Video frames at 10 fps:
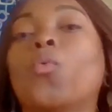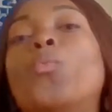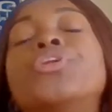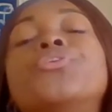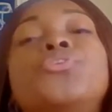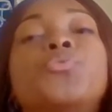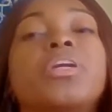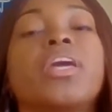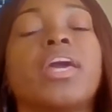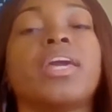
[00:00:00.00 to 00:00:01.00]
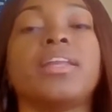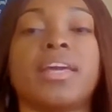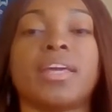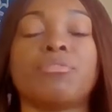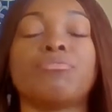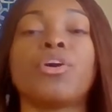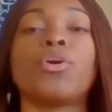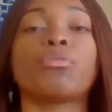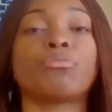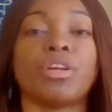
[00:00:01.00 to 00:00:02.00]
when you're doing a negative
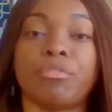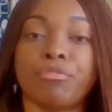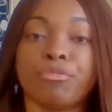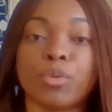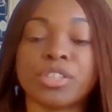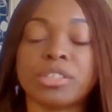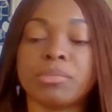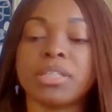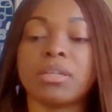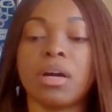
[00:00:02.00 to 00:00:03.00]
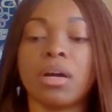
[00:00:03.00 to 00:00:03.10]
reinforcement.